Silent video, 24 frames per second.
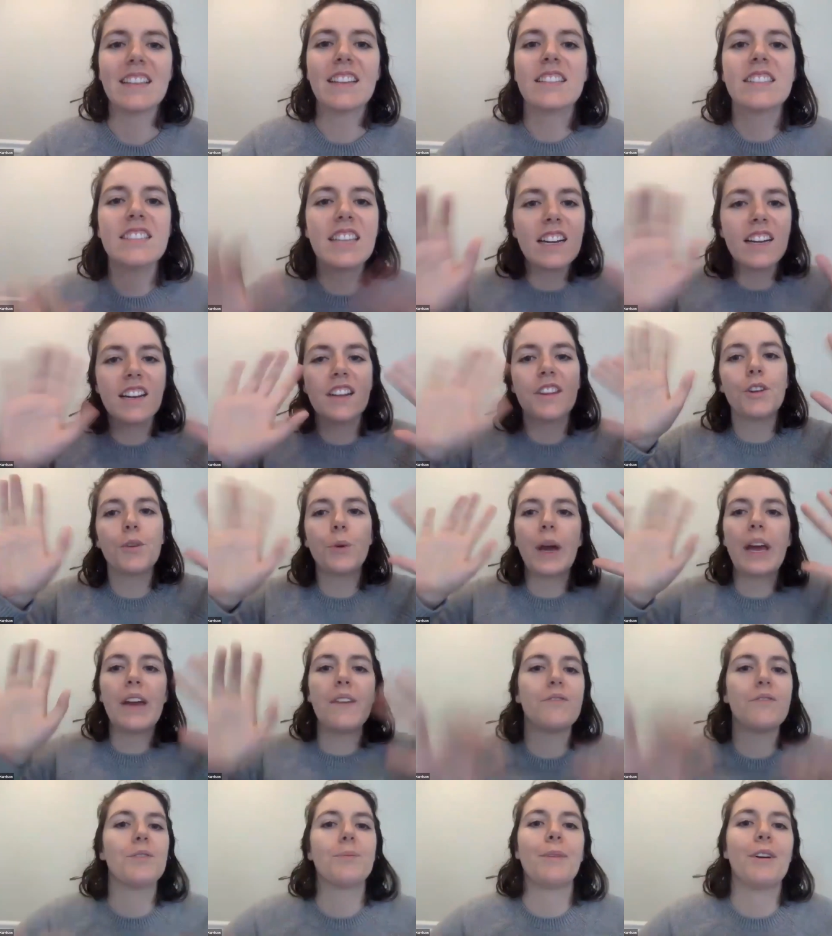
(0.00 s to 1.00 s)
Let's get another
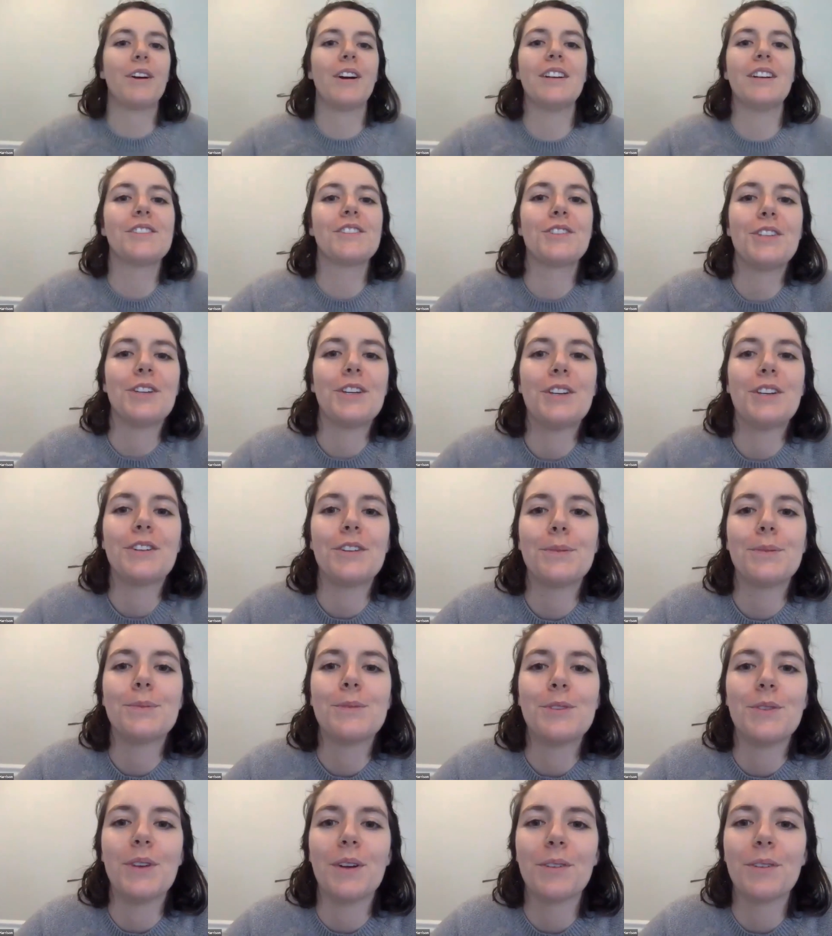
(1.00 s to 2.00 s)
wave from our on-screen groups
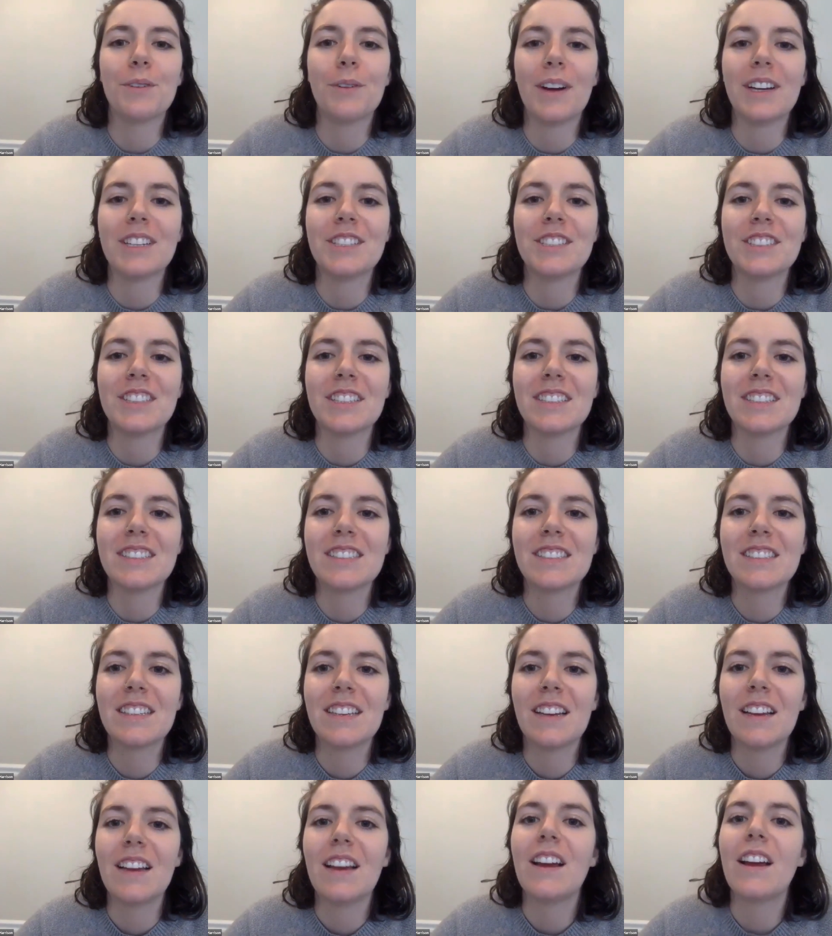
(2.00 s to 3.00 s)
who have questions.
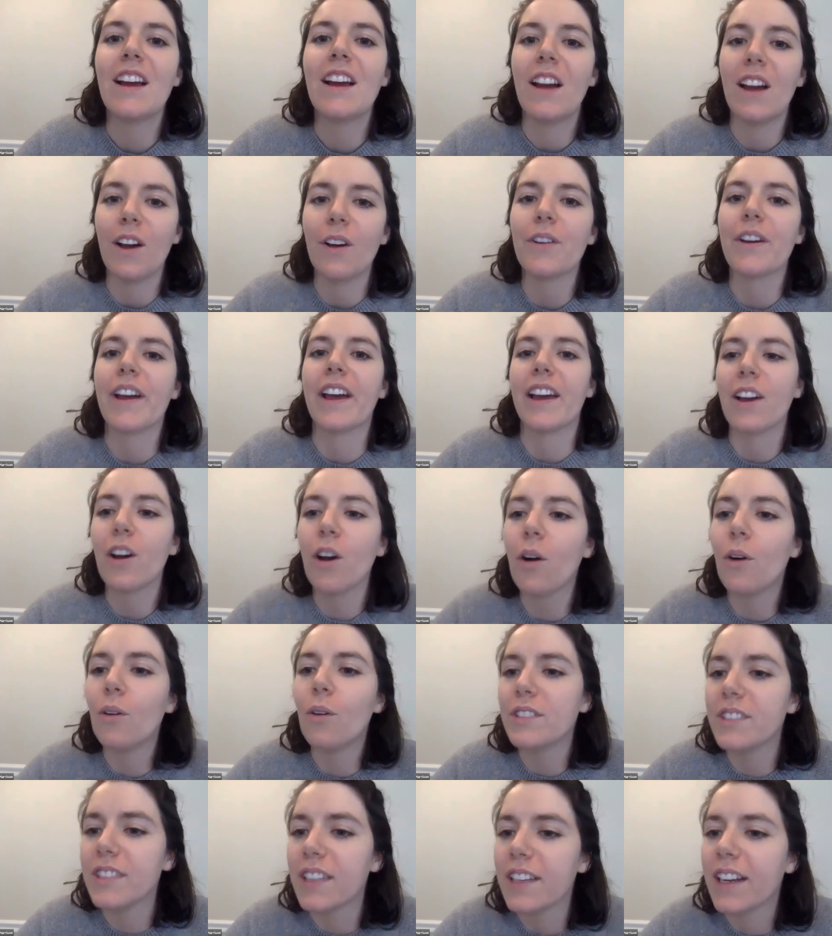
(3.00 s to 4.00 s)
Okay,
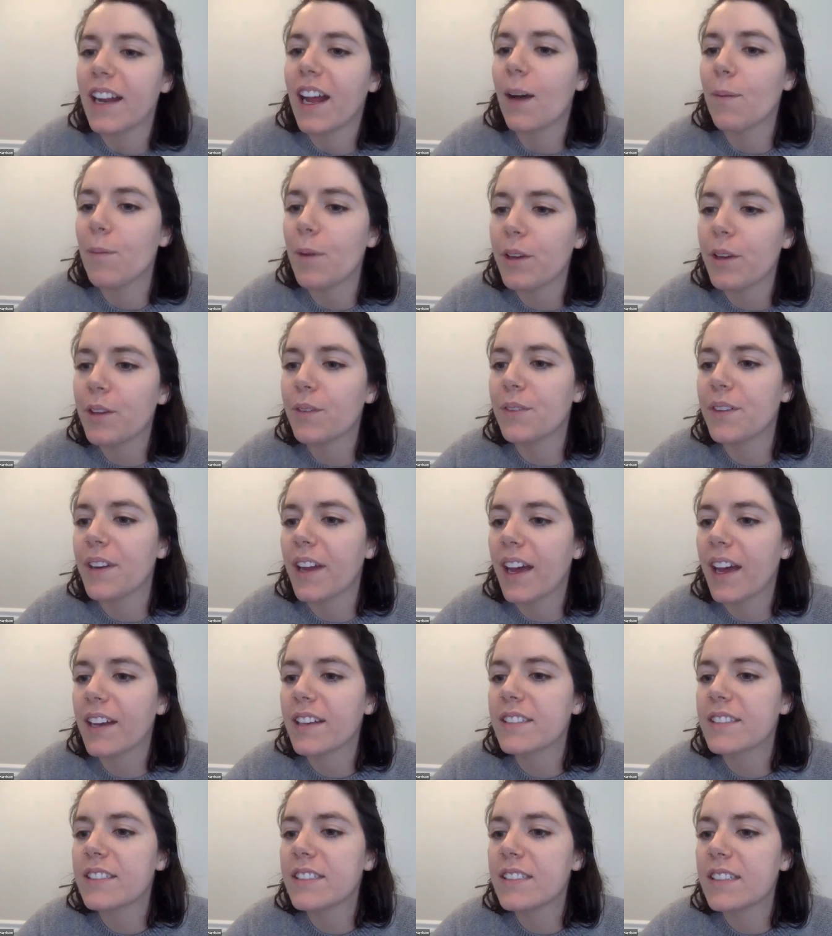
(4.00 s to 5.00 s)
Colton, how about you
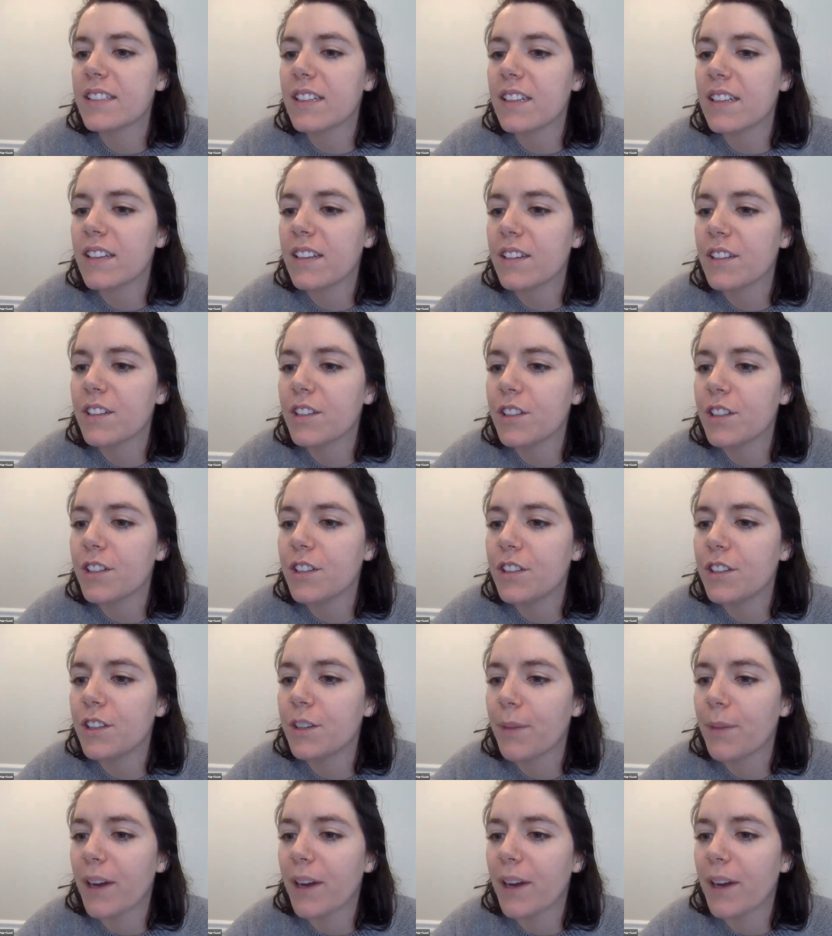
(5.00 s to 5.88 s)
next? Your